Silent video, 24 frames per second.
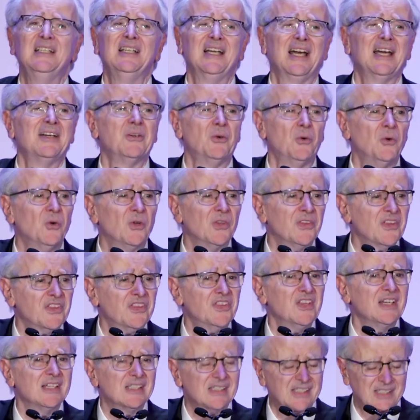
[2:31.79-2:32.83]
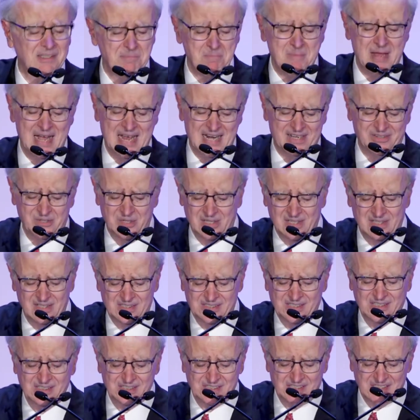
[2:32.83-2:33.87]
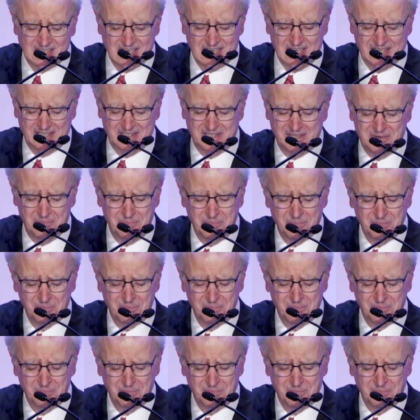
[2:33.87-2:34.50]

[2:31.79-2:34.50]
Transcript: and all the things that matter in our society.